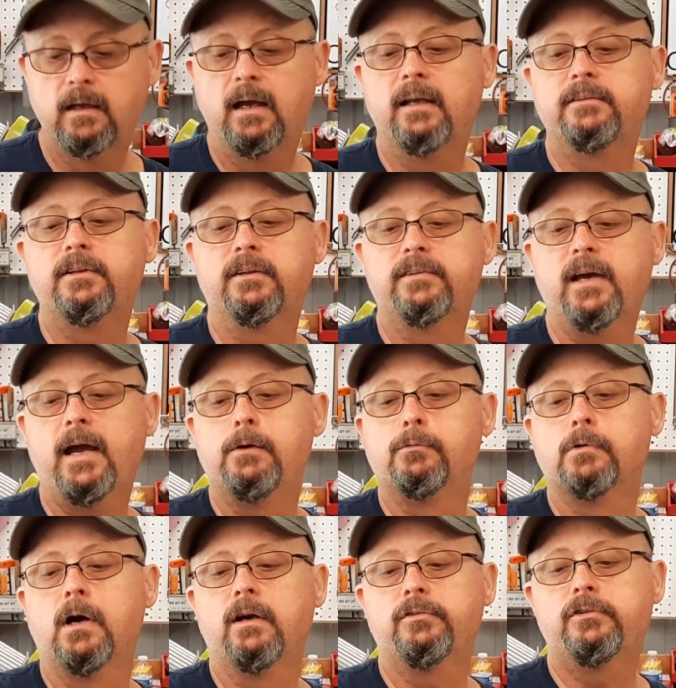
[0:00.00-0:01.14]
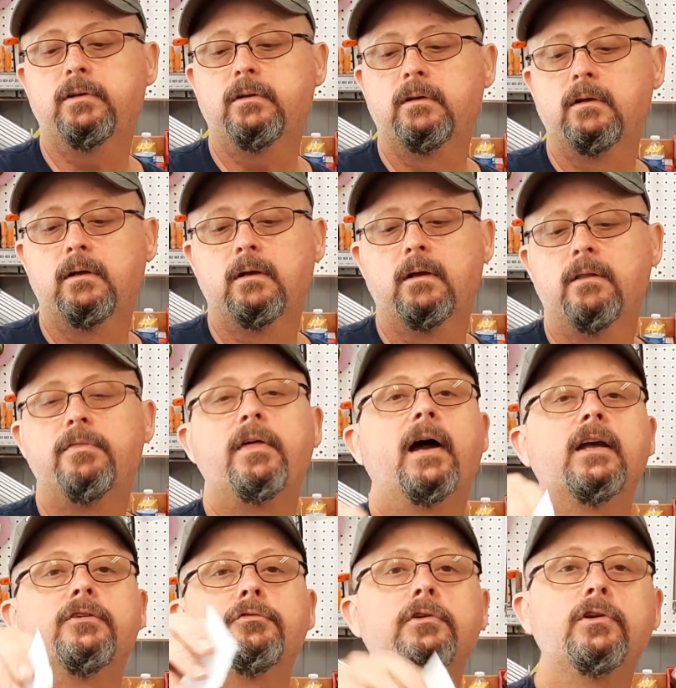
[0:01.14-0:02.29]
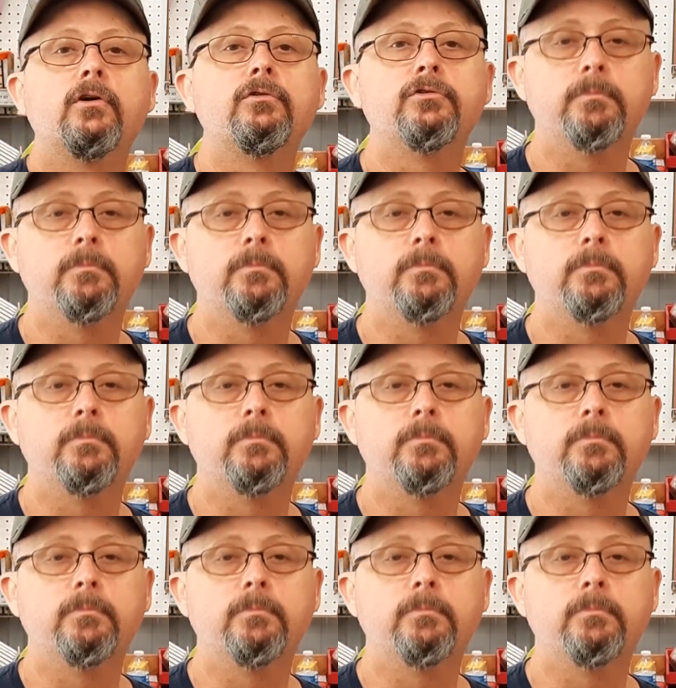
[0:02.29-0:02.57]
that says, "Hey Rusty, thanks for your